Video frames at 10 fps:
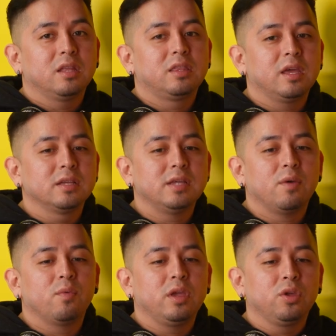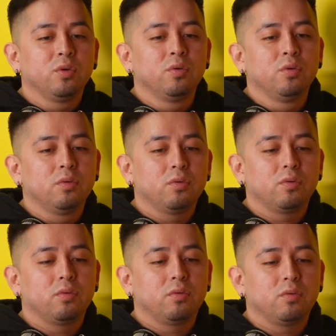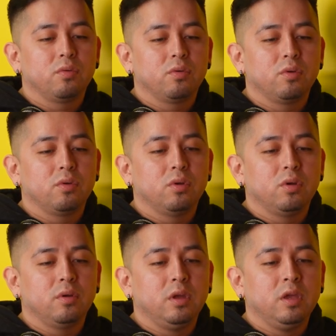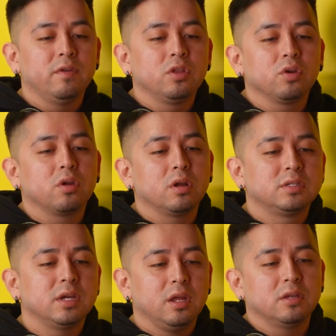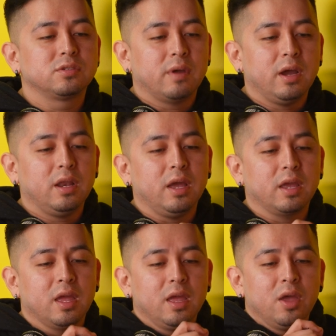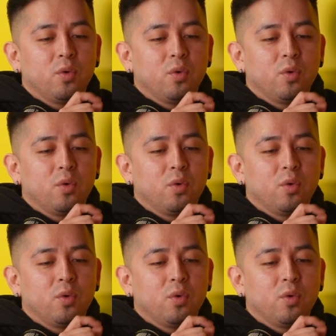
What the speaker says: the thing is that when you, even though your intent is right, like